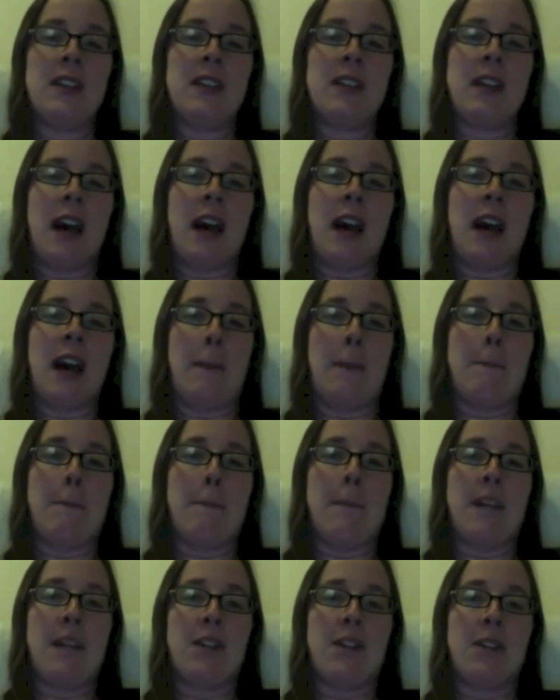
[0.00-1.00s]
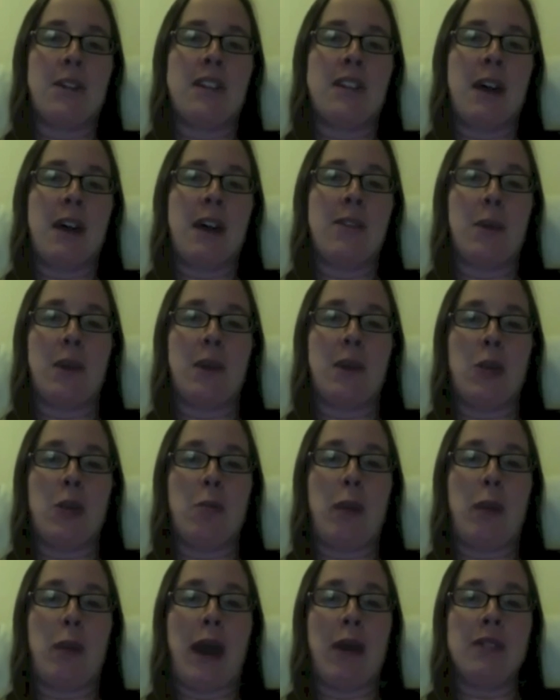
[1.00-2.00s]
Um, it turns out that when you
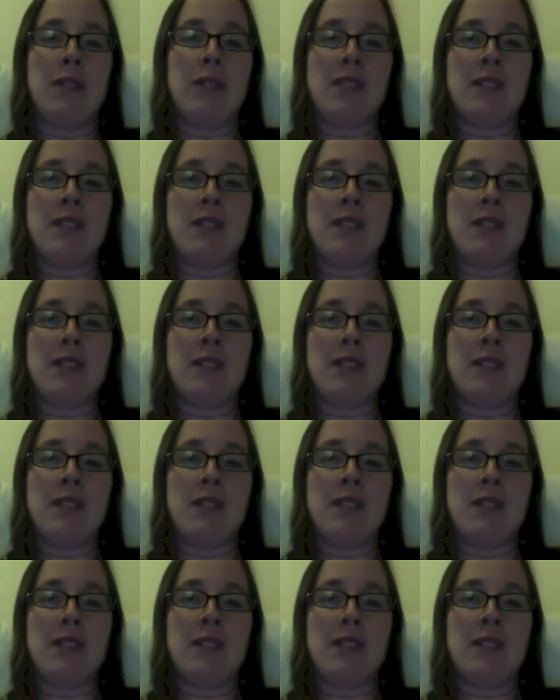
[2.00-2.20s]
bounce